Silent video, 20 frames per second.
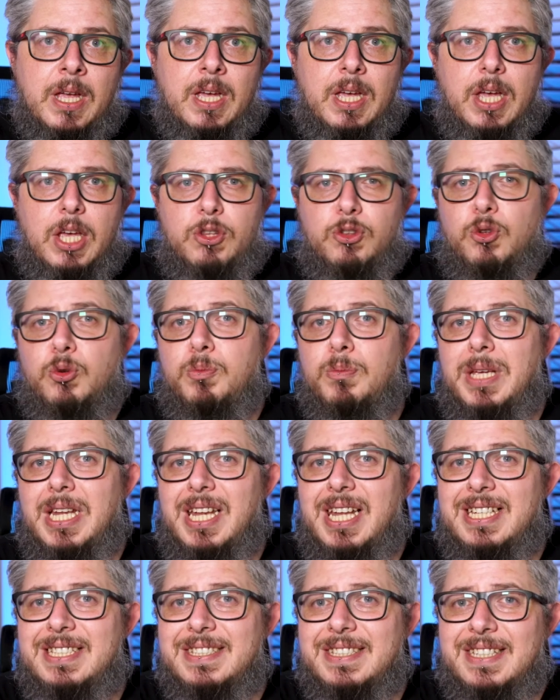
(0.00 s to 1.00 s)
It took me
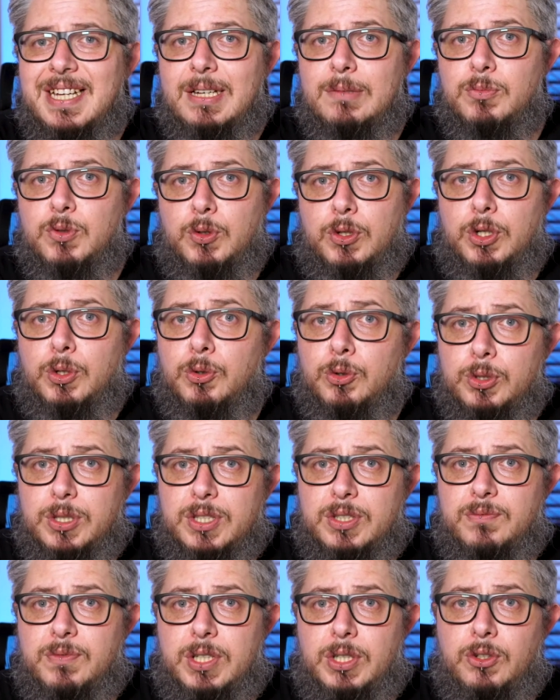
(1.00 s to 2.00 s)
less time to record
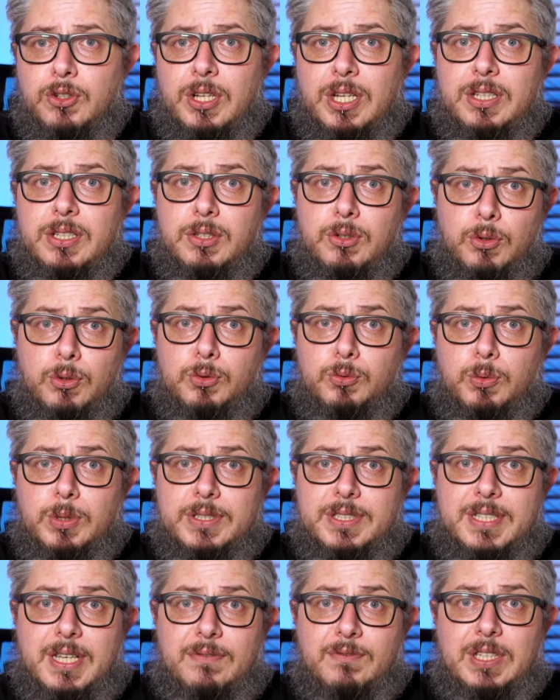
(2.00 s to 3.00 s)
this video than the old
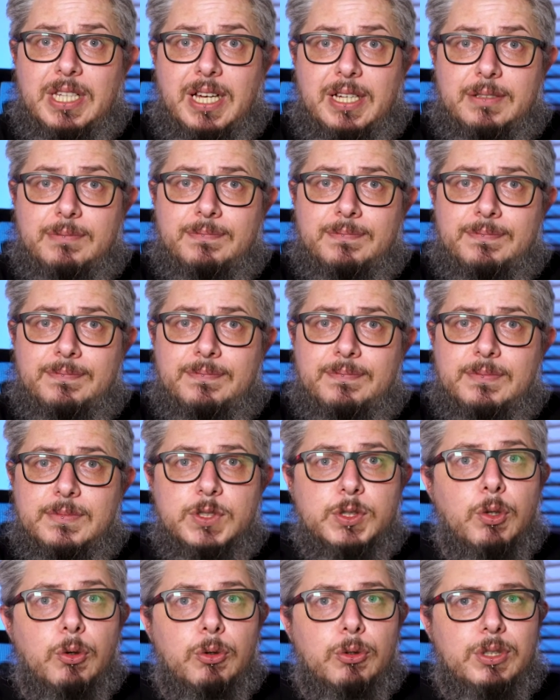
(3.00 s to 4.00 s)
ones I've done,
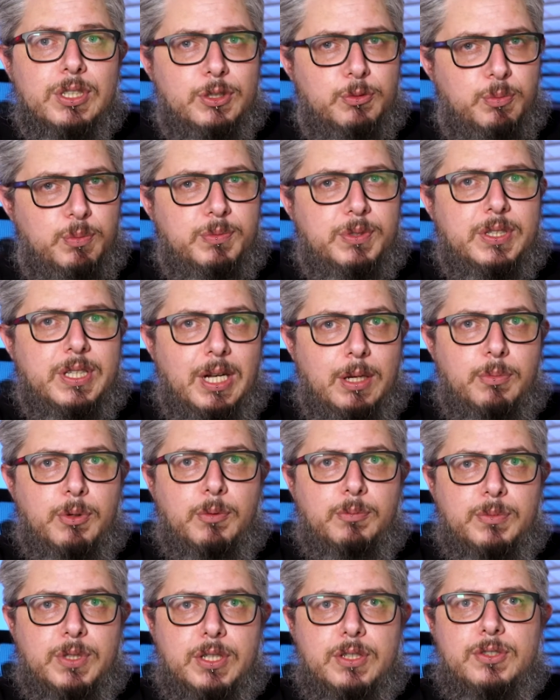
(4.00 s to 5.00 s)
so this
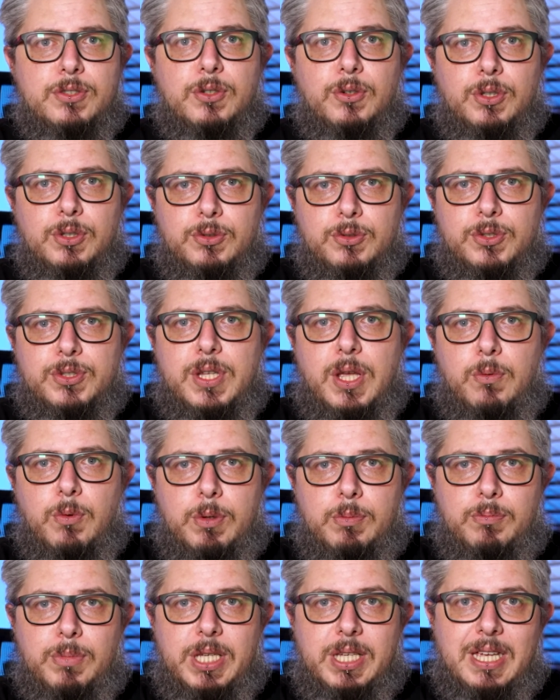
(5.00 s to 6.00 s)
teleprompter is going to stay
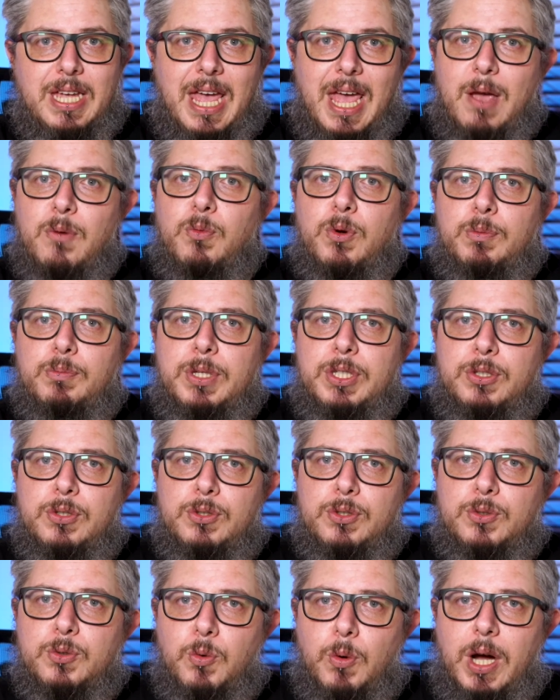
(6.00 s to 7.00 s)
with me and will be
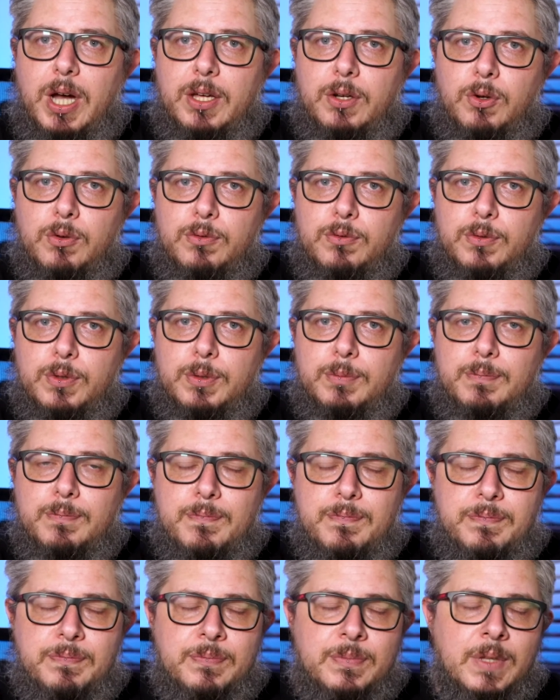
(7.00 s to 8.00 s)
used quite often.
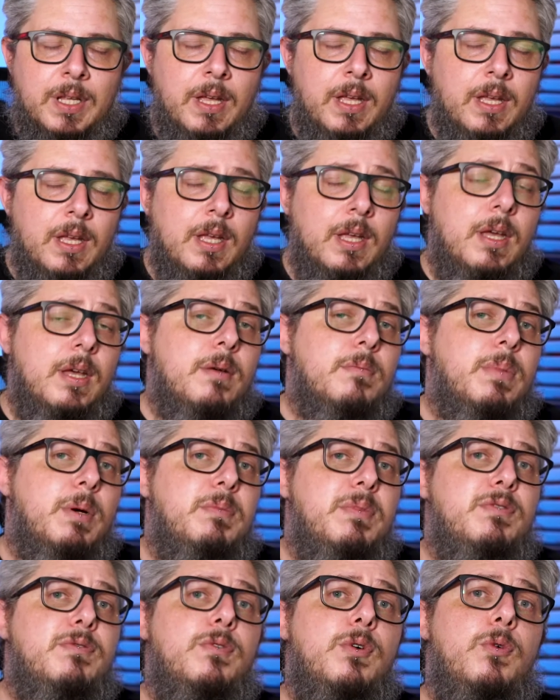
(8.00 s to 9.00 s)

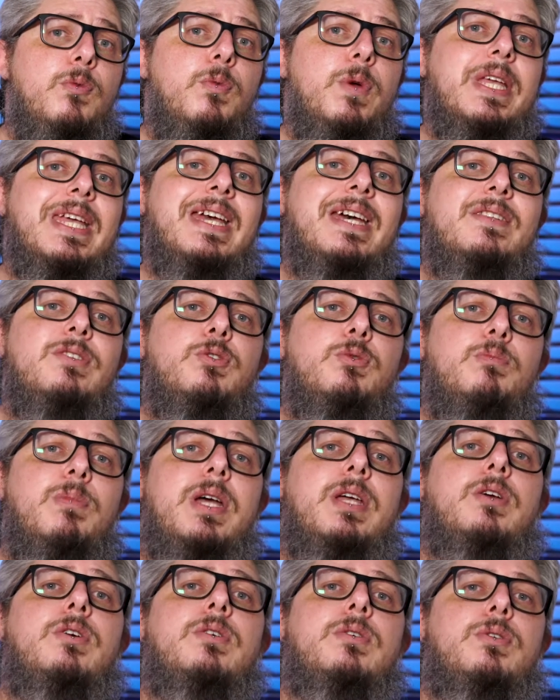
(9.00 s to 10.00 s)
But before we get to
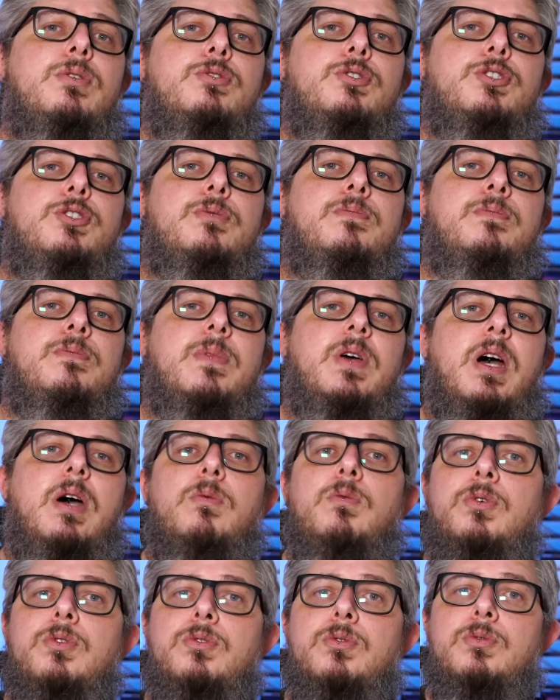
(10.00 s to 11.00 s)
my conclusion, I
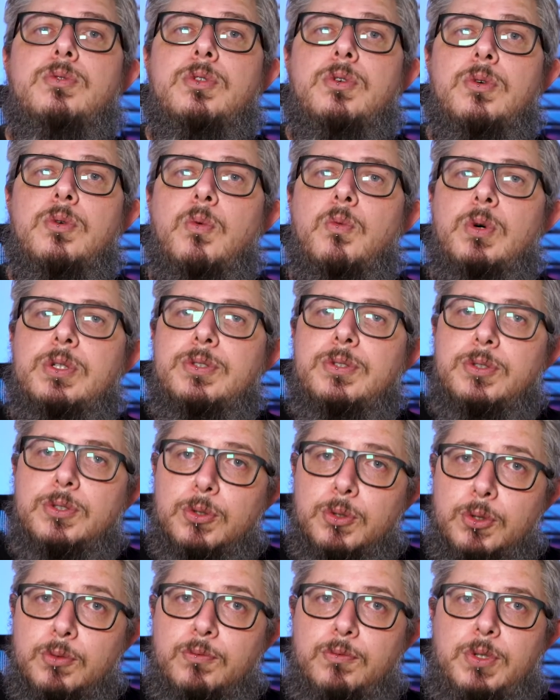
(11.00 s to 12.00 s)
want to know what's
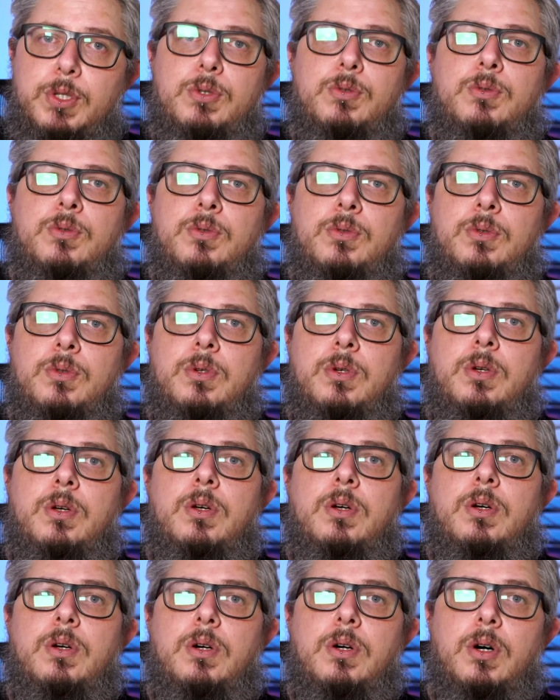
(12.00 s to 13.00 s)
your view
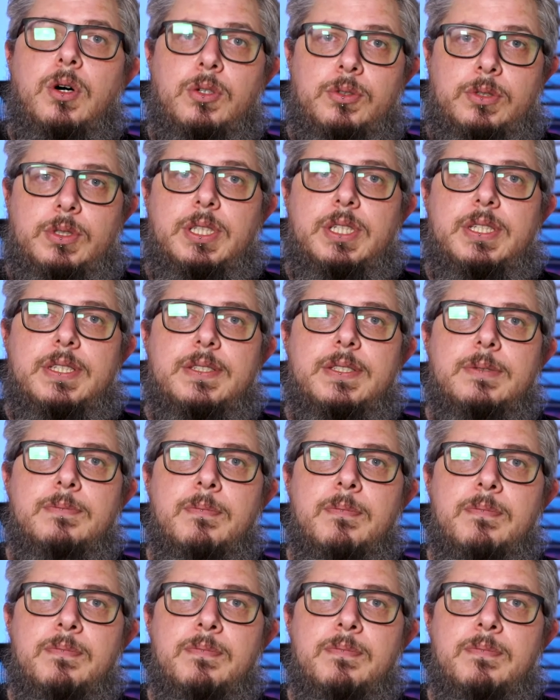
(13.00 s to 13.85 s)
on this.